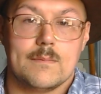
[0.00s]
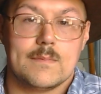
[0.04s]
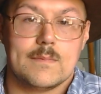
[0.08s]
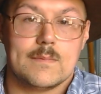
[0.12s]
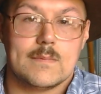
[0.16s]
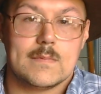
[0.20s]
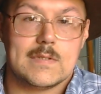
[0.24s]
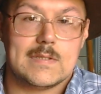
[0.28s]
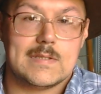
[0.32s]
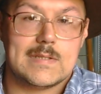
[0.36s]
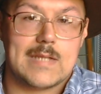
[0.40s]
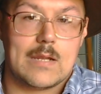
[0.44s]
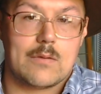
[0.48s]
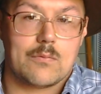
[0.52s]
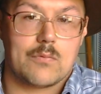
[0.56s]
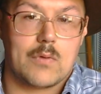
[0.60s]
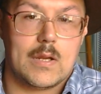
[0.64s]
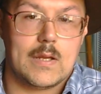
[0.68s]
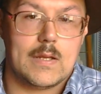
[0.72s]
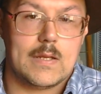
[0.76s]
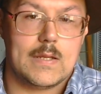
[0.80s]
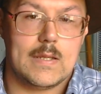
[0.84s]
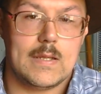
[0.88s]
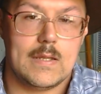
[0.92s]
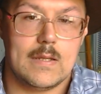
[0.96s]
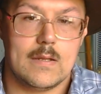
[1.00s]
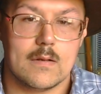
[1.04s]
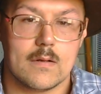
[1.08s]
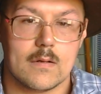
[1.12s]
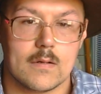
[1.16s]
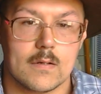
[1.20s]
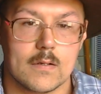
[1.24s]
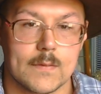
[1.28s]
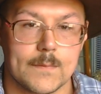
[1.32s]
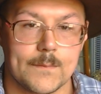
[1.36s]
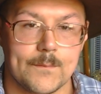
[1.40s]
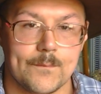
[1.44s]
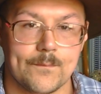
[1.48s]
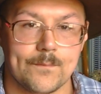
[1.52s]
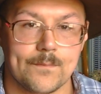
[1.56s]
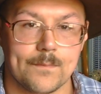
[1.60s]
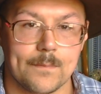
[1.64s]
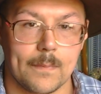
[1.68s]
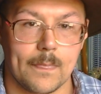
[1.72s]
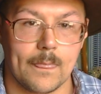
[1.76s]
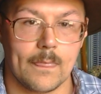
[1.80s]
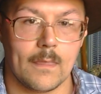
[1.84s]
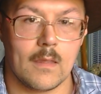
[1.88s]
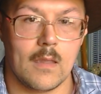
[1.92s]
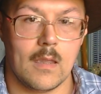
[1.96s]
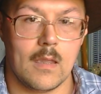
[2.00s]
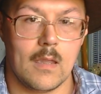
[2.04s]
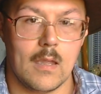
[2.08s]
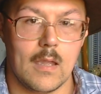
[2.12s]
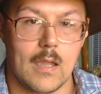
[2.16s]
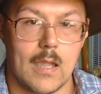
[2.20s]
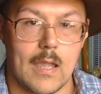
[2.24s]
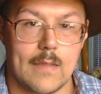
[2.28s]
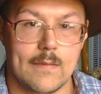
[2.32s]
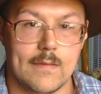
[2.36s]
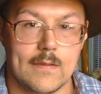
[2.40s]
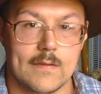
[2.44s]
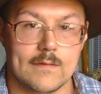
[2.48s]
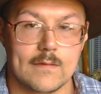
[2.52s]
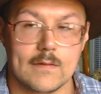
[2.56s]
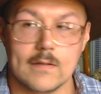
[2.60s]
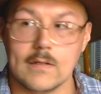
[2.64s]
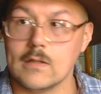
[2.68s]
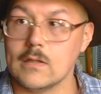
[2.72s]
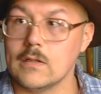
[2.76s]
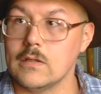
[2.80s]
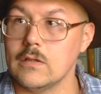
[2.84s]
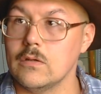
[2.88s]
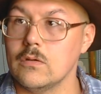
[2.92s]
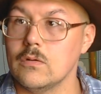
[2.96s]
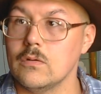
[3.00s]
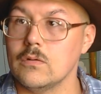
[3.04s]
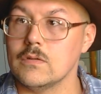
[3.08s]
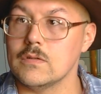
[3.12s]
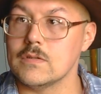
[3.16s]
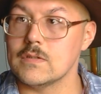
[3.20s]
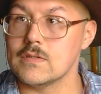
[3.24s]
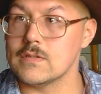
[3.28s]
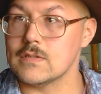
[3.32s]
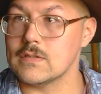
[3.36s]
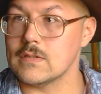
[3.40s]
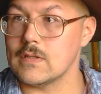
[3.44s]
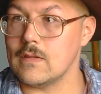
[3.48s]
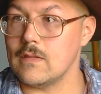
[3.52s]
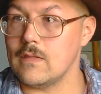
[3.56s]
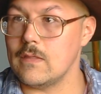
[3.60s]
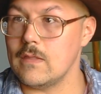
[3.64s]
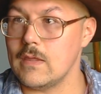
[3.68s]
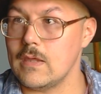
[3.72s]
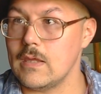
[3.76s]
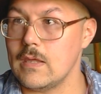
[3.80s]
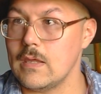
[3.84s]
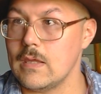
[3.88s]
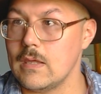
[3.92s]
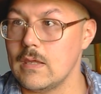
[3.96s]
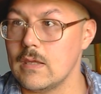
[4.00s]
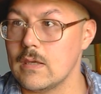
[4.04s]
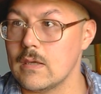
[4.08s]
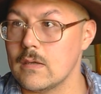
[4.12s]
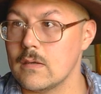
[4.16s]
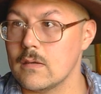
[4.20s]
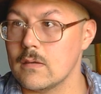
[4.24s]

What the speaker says: set right here. And this includes the